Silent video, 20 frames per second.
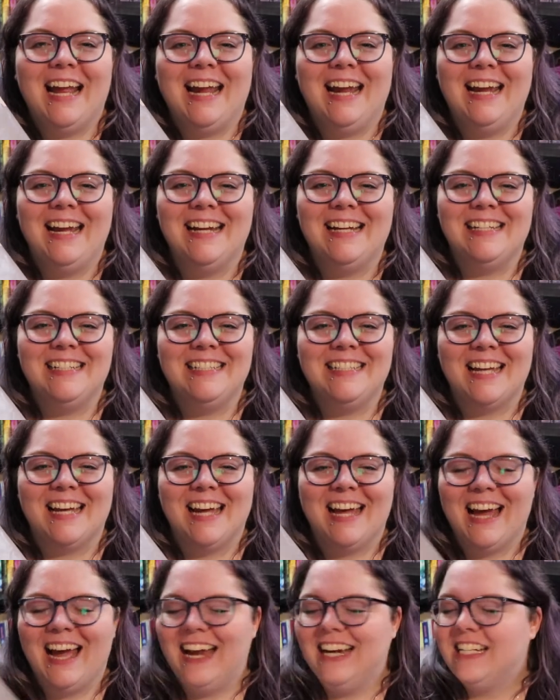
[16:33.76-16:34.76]
and
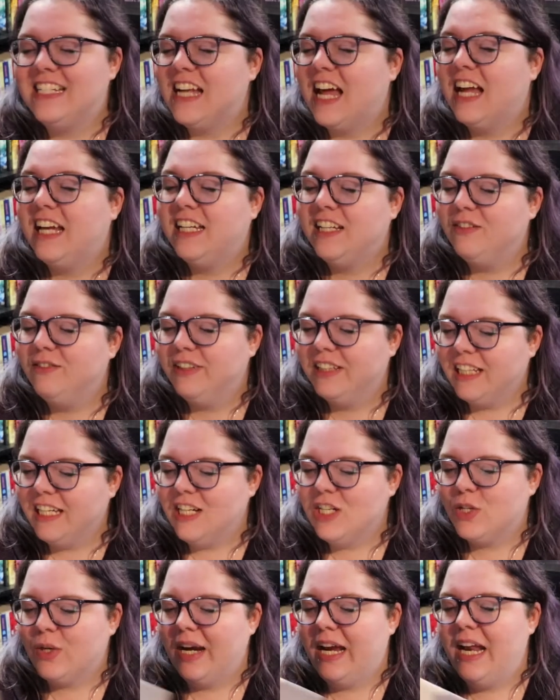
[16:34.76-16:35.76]
uh, I, I did really
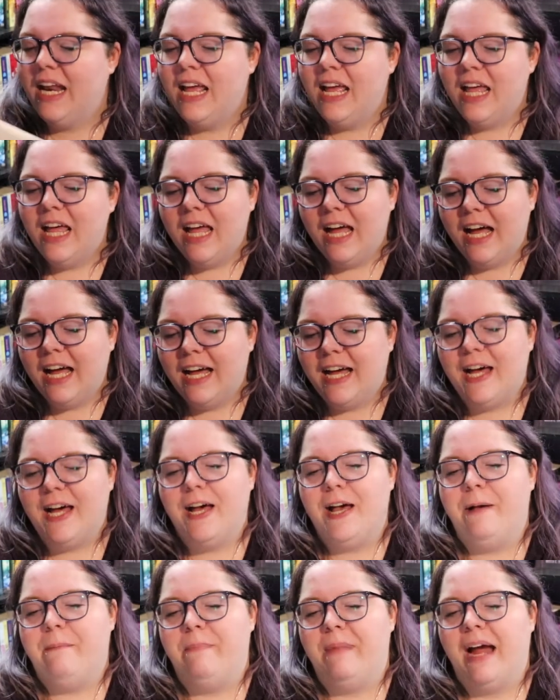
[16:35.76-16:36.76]
enjoy it.
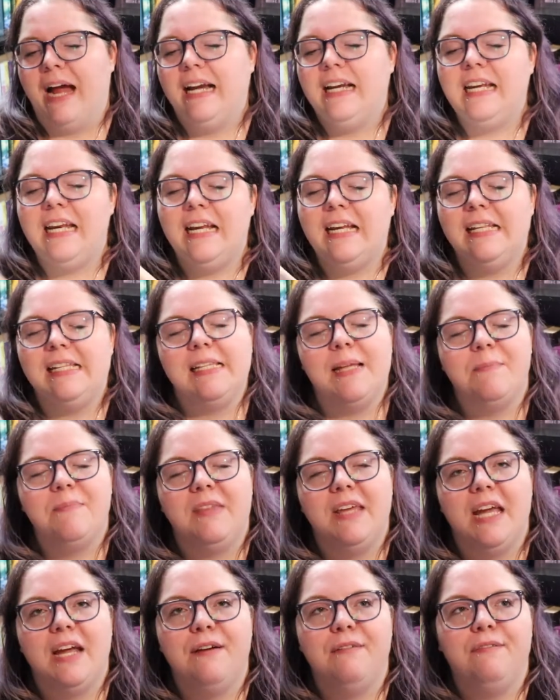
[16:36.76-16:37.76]
Um, I needed
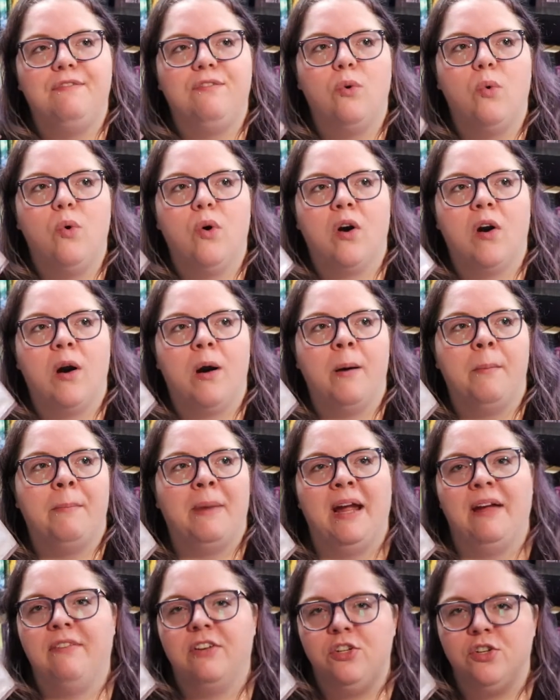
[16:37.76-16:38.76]
something for
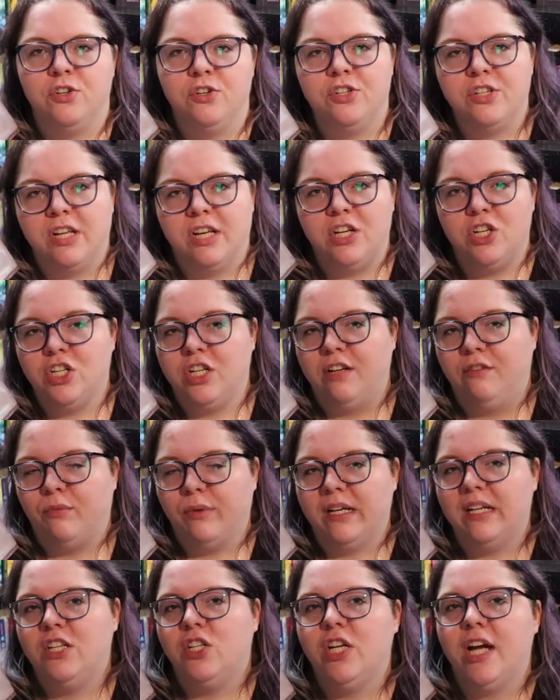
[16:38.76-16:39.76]
my Avengers Initiative
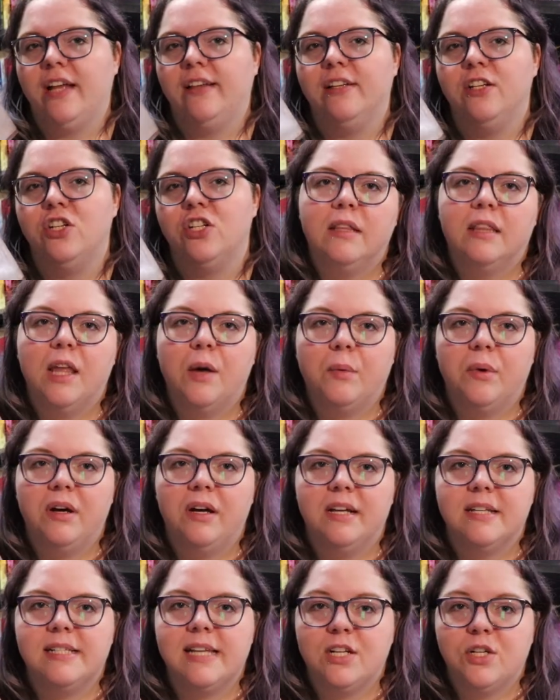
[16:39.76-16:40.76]
reading challenge that
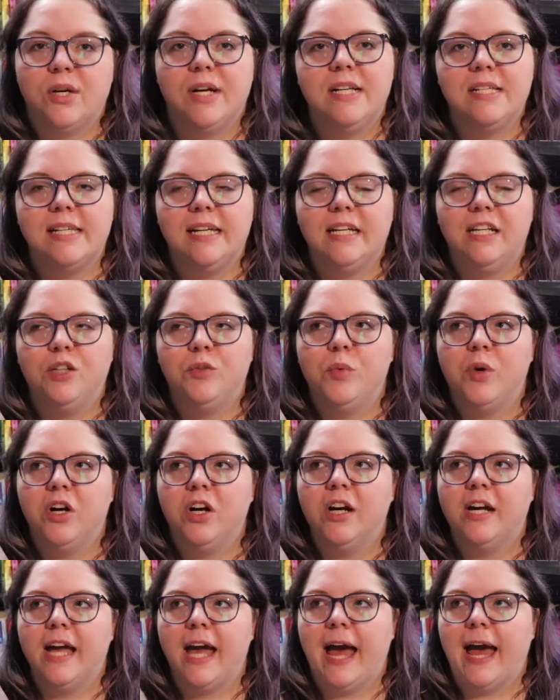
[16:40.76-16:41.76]
was a translated
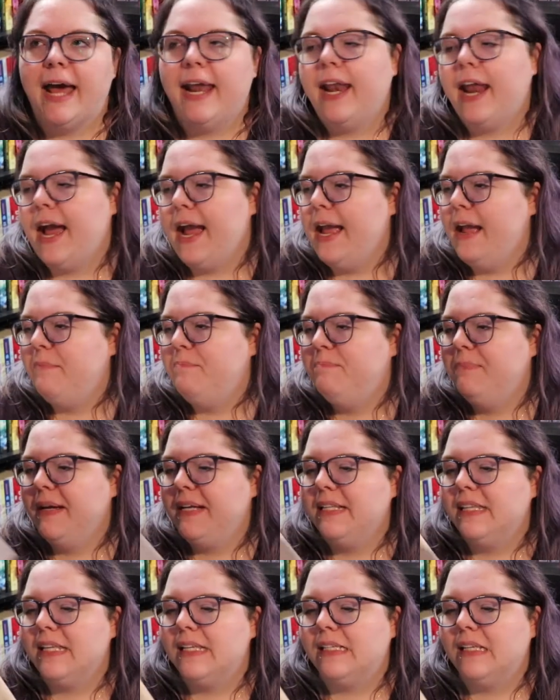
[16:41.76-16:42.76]
work and I
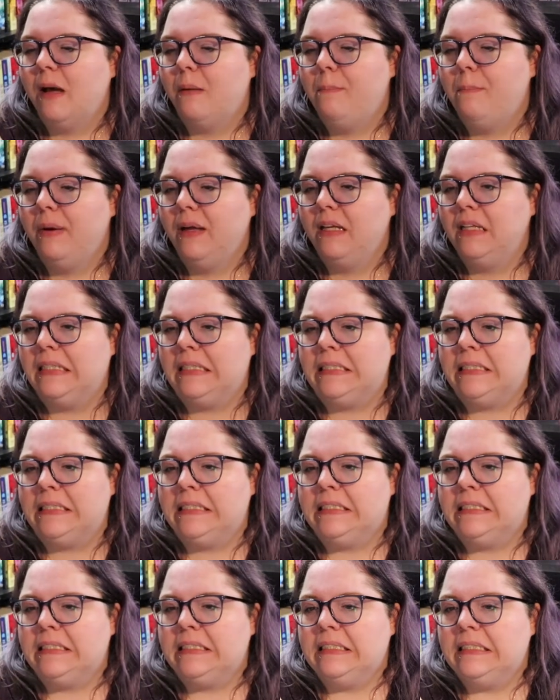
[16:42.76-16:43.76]
picked this up
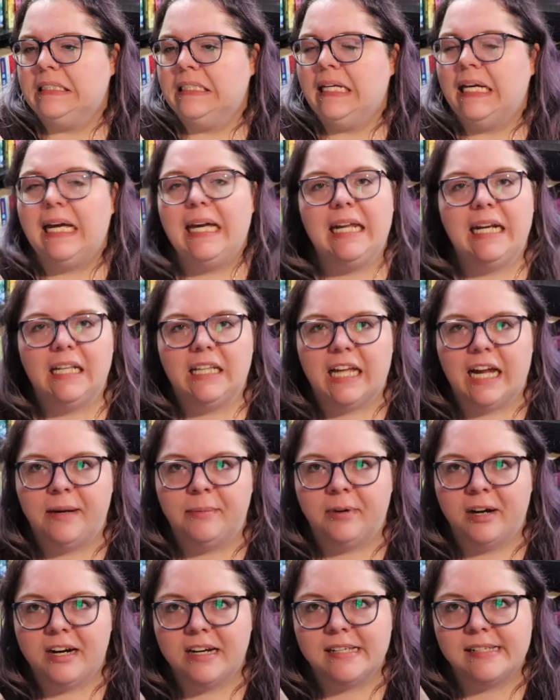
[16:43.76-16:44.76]
at a
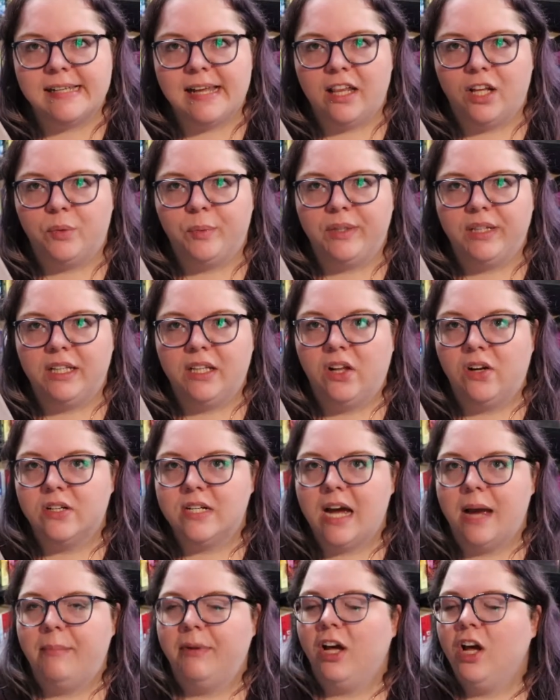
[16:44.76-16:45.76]
library sale a really long
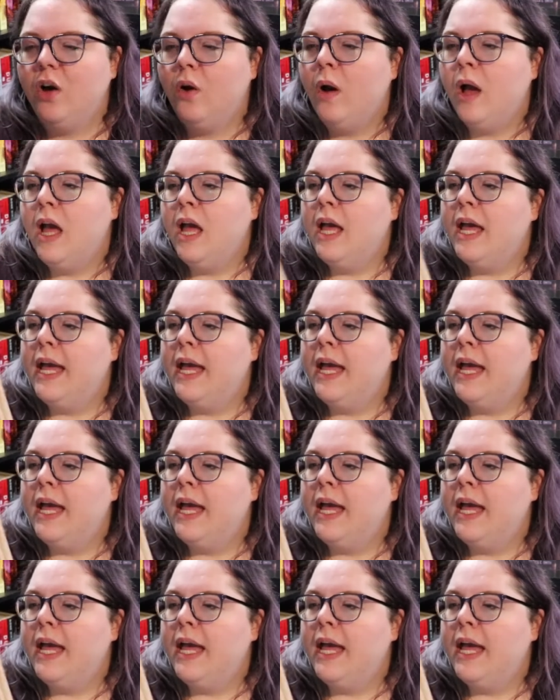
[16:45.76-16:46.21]
time ago.